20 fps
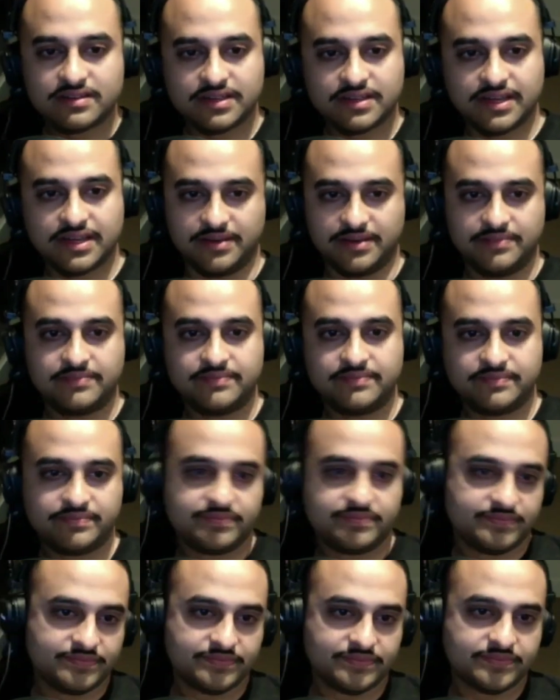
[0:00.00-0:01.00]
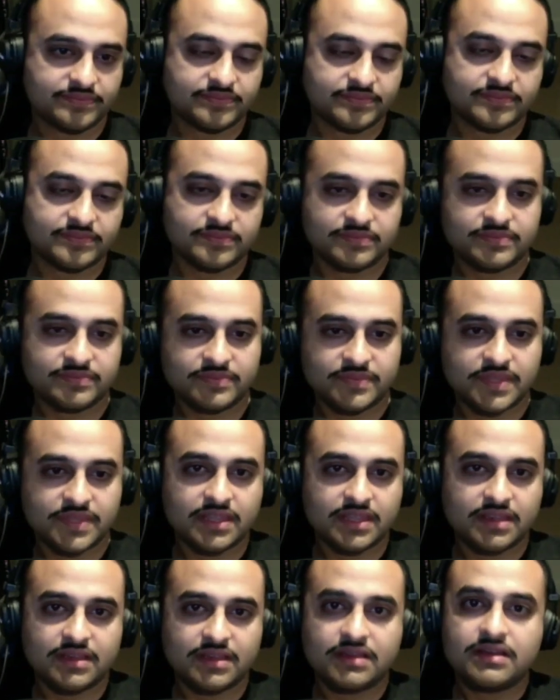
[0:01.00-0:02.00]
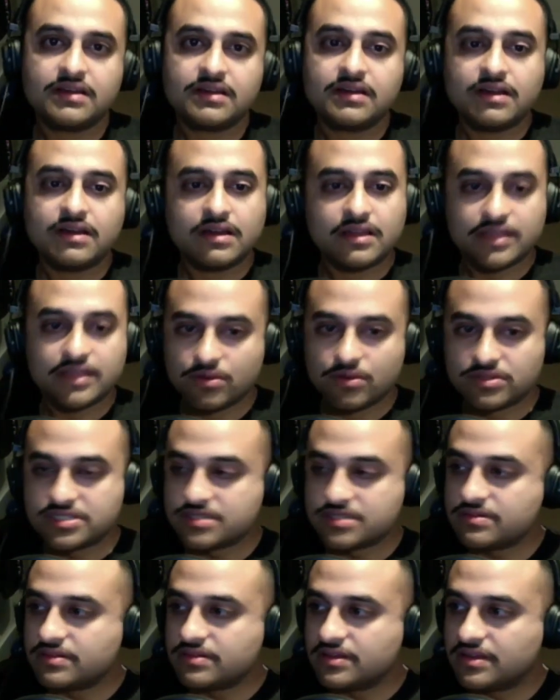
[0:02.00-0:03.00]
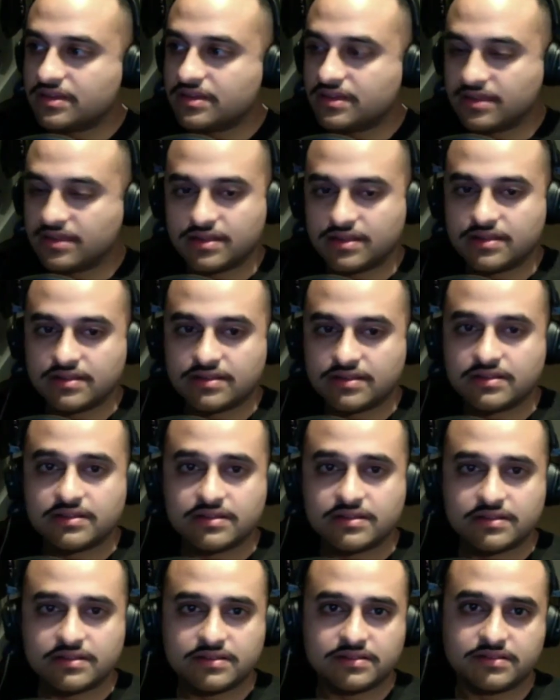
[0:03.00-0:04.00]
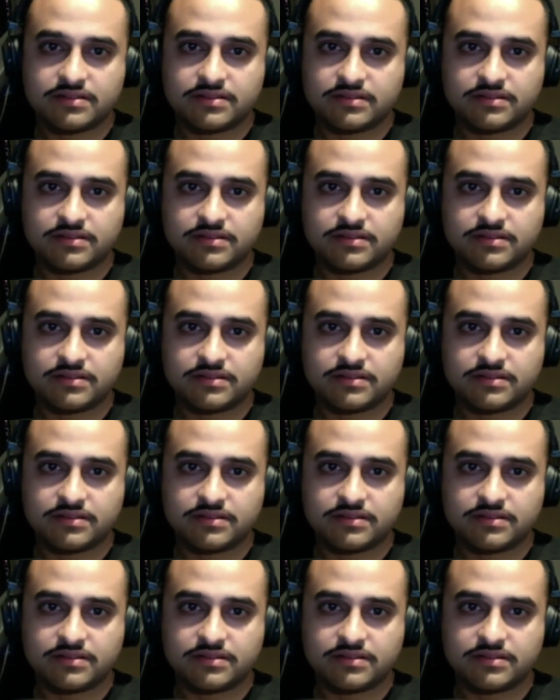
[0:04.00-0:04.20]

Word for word: yeah, you know, just cool little TV. You know what's a But